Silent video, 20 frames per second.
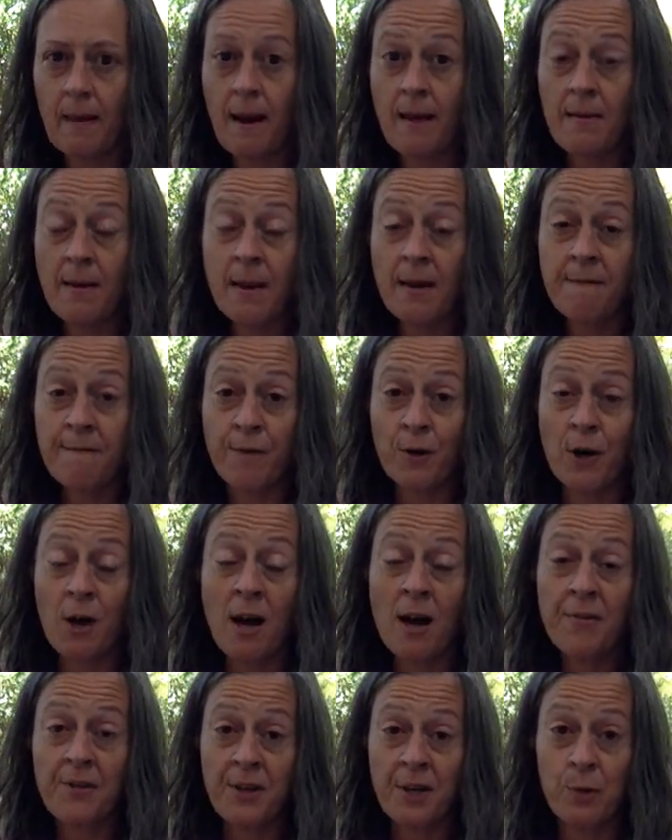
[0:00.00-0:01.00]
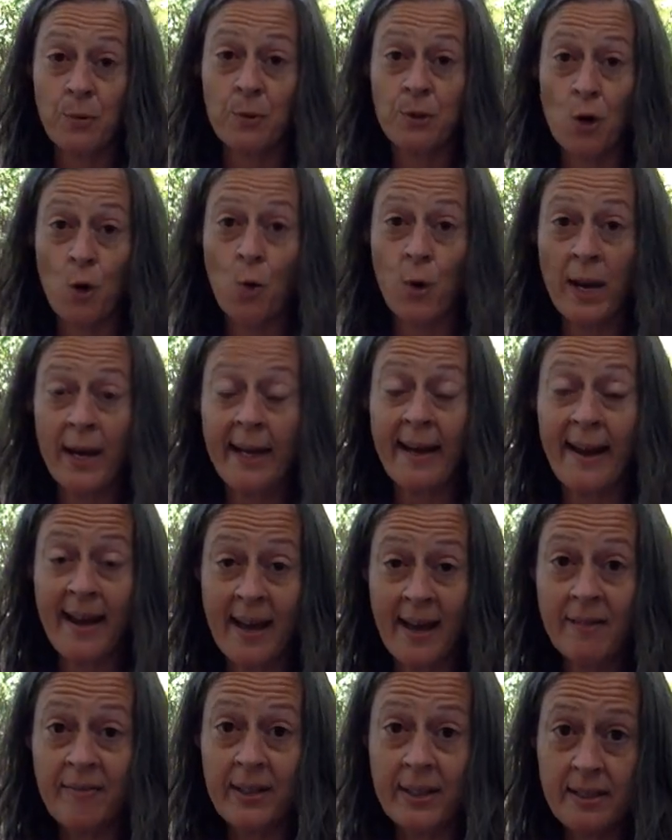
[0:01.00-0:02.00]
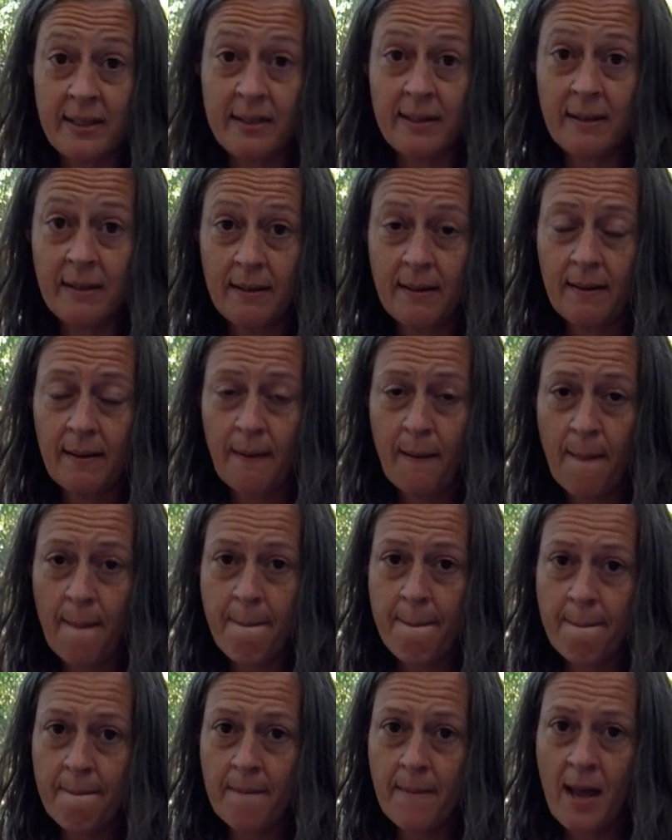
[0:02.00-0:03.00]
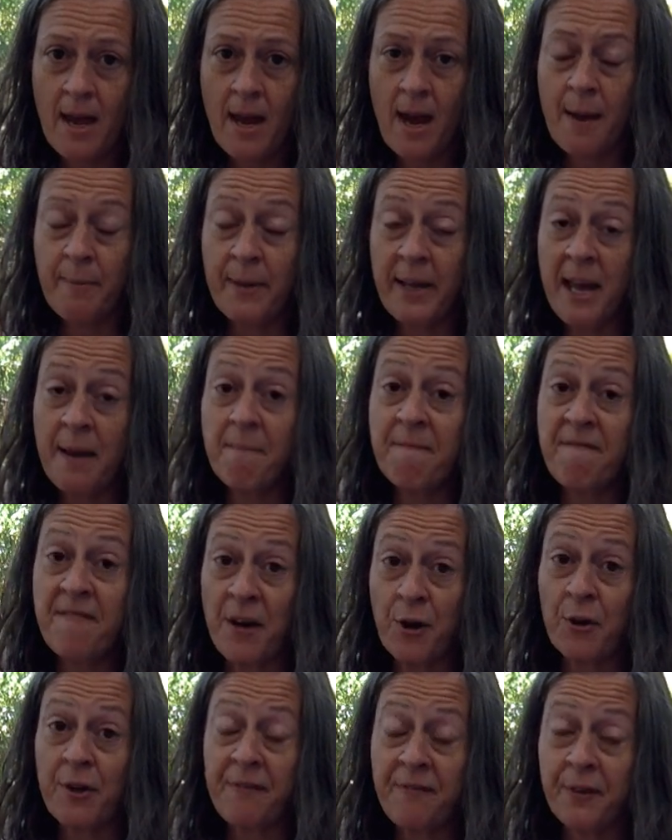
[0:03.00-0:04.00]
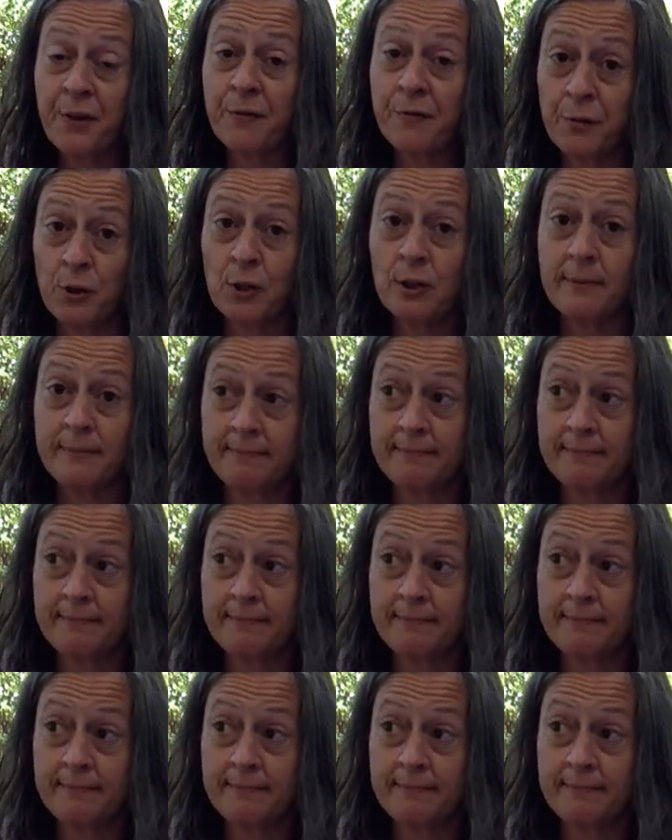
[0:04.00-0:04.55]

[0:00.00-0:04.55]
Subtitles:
And then I forgot that it was okay to have it. And I became very fearful.